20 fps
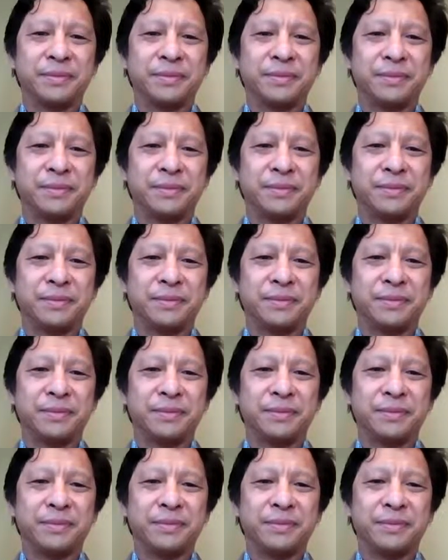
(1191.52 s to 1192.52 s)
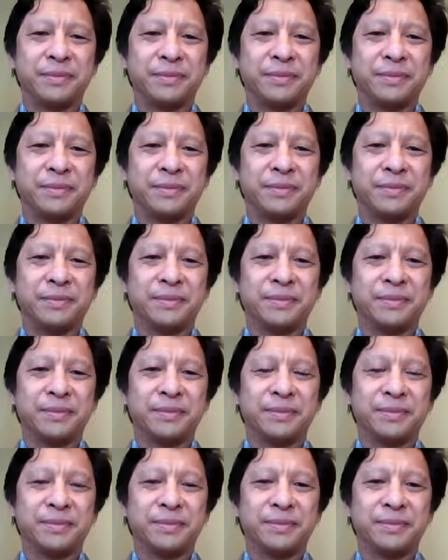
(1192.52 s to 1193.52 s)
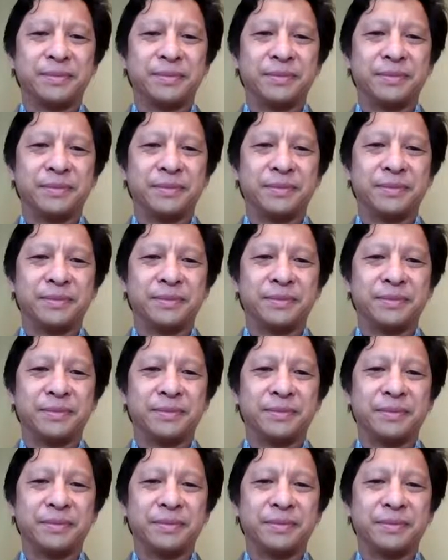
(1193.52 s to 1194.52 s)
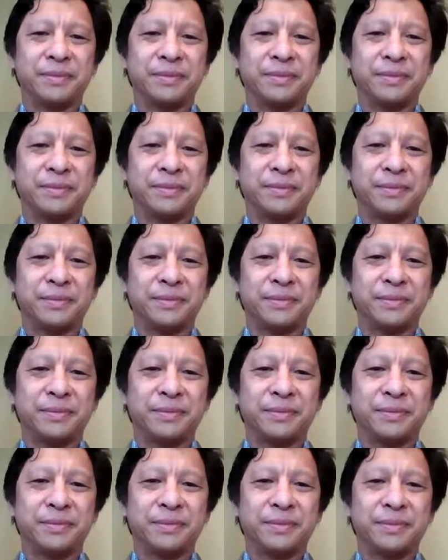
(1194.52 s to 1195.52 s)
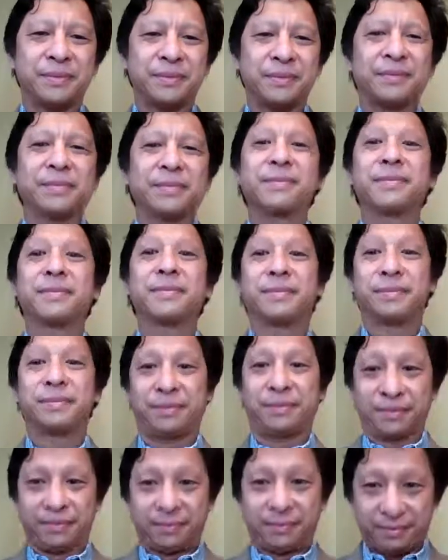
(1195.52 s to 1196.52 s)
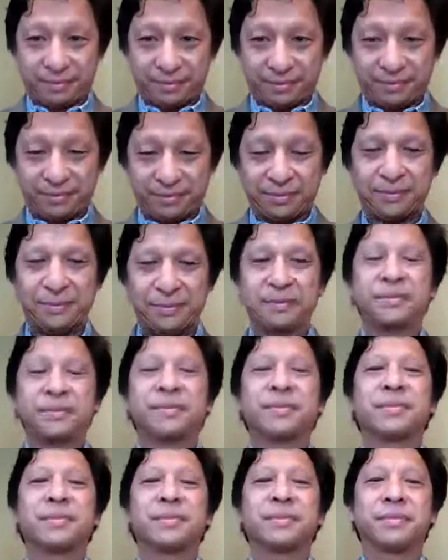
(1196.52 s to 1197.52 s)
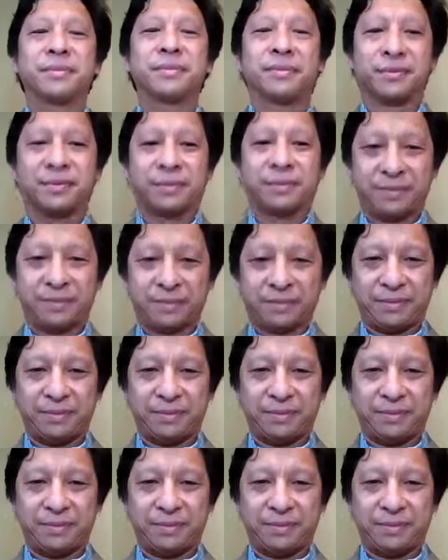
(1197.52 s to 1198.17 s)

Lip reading: This person isn't speaking.